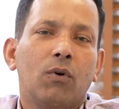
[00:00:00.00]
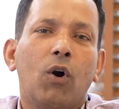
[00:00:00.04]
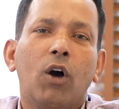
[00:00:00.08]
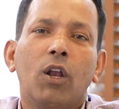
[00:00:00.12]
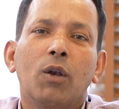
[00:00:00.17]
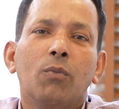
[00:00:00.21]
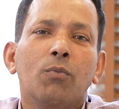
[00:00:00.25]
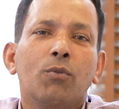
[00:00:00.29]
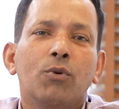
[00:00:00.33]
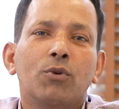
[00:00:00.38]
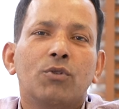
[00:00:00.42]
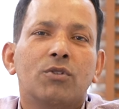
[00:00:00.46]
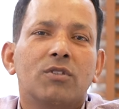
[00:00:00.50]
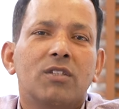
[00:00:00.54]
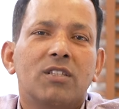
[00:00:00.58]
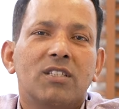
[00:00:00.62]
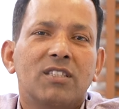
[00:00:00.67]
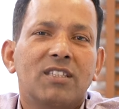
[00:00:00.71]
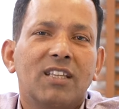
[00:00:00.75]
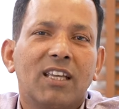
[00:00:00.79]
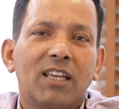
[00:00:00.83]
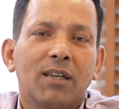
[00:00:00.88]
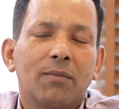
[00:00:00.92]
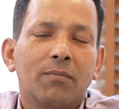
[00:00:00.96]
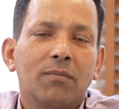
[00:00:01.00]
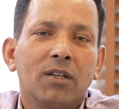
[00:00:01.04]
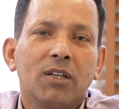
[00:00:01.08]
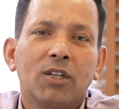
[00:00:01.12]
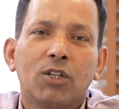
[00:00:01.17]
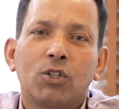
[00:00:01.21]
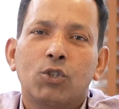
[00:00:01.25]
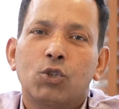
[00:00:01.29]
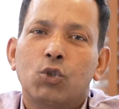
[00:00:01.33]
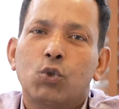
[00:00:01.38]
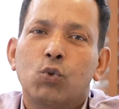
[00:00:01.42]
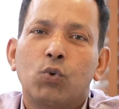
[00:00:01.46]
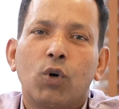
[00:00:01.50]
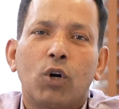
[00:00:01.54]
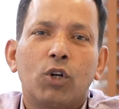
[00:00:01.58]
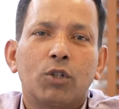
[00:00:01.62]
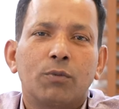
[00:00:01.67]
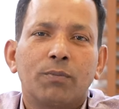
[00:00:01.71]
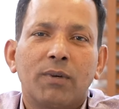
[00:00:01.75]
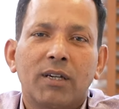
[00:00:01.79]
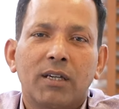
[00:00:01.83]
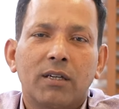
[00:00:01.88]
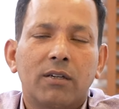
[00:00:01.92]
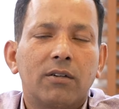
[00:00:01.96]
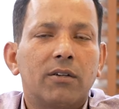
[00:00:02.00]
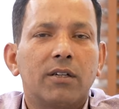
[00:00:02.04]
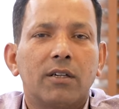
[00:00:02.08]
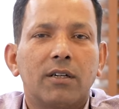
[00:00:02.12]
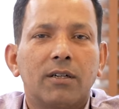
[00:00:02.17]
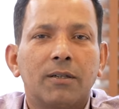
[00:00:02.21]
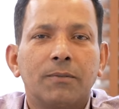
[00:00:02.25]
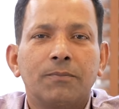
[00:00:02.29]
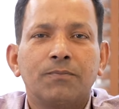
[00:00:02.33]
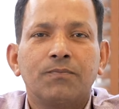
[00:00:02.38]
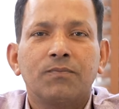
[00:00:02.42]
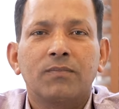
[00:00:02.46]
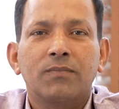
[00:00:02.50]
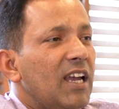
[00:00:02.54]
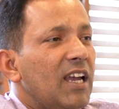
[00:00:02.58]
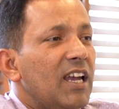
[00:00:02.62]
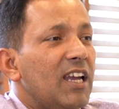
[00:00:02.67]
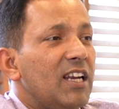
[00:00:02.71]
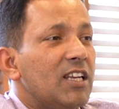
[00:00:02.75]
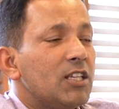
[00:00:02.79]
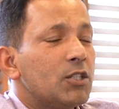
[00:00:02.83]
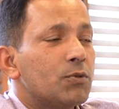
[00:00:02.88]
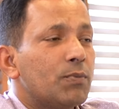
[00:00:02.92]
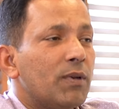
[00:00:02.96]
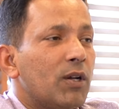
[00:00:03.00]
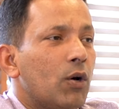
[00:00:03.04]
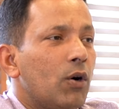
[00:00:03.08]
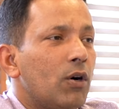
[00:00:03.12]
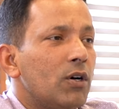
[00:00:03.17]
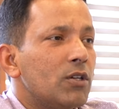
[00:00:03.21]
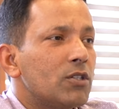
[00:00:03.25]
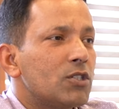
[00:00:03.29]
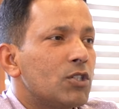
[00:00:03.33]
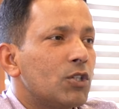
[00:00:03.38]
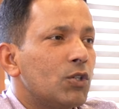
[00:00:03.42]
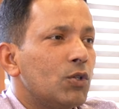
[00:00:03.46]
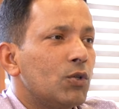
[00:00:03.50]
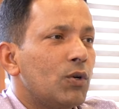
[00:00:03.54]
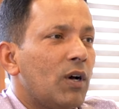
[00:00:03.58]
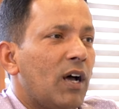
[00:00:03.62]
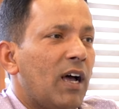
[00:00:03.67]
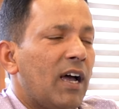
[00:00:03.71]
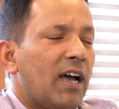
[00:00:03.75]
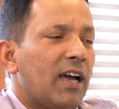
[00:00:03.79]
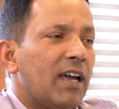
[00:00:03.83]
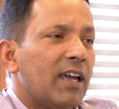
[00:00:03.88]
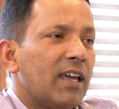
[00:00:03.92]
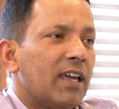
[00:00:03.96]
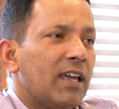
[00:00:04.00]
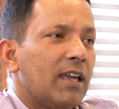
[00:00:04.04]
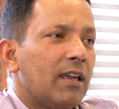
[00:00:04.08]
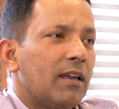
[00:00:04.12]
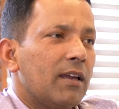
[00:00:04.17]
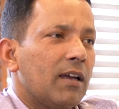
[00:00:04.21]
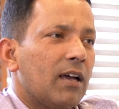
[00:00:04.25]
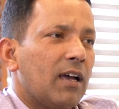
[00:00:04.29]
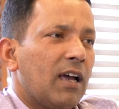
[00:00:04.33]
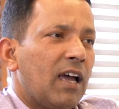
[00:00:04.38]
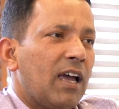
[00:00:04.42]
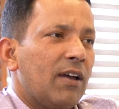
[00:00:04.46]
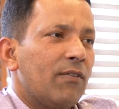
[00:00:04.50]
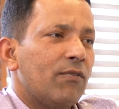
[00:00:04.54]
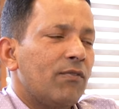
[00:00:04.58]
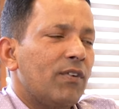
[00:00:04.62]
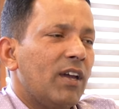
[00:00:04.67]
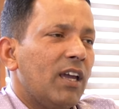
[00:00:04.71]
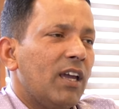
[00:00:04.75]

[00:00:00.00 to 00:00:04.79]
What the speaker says: almost the same throughout my career. It is because, you know, I am